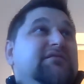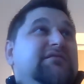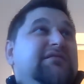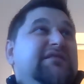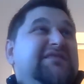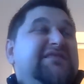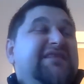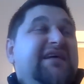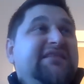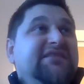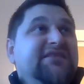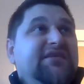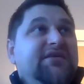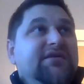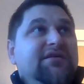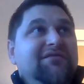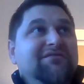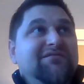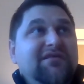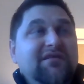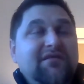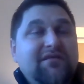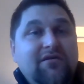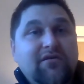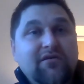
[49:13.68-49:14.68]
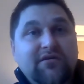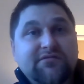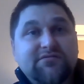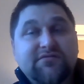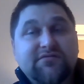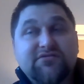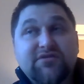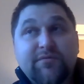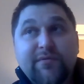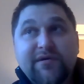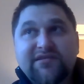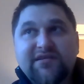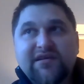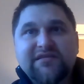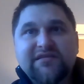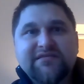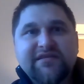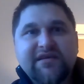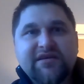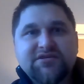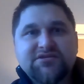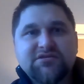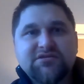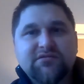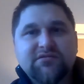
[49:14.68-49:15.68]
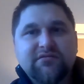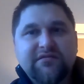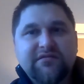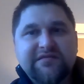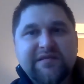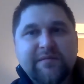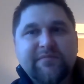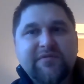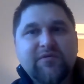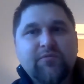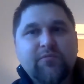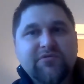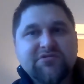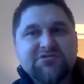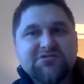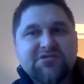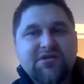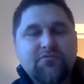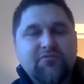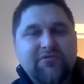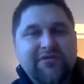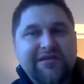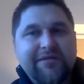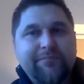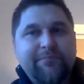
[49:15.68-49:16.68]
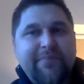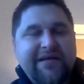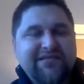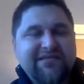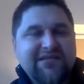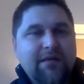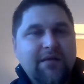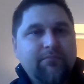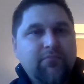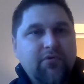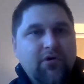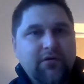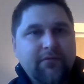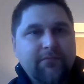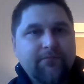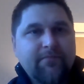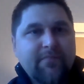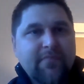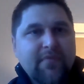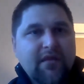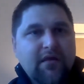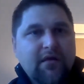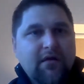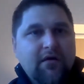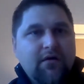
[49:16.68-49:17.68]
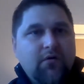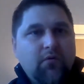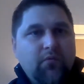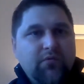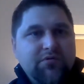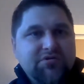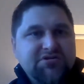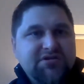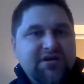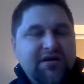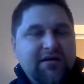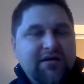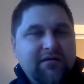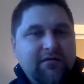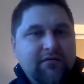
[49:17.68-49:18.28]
this idea of the collective traumatization is something which they really picked up on, which